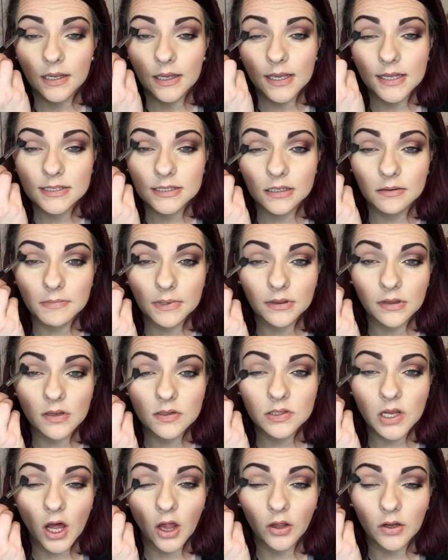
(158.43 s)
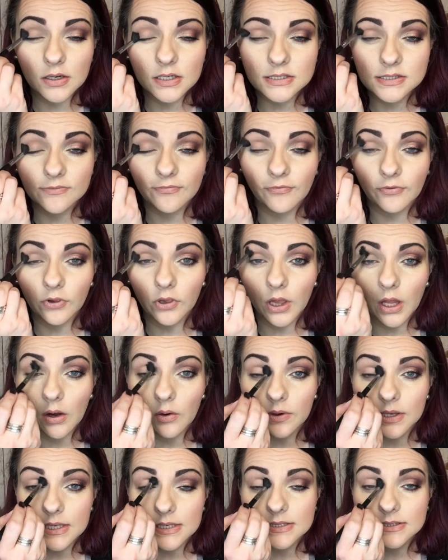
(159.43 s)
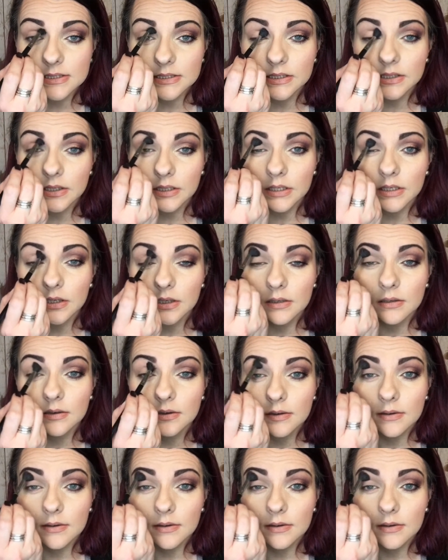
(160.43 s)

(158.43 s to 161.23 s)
It's going to make those colors flow easier.